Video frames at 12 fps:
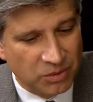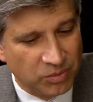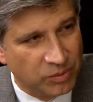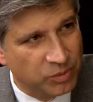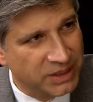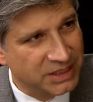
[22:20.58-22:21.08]

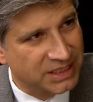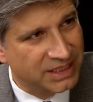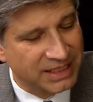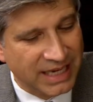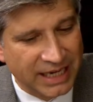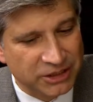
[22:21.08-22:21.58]
When we see
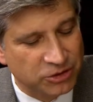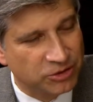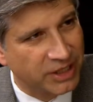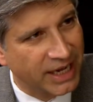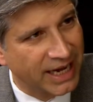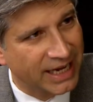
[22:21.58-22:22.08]
natural
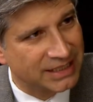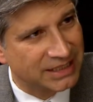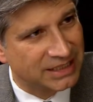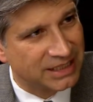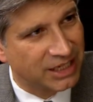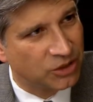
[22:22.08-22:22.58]

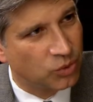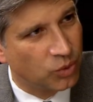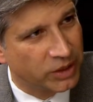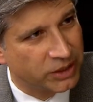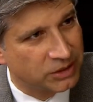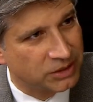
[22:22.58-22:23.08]
gas and
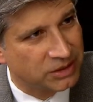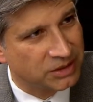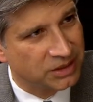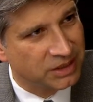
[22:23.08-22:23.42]
oil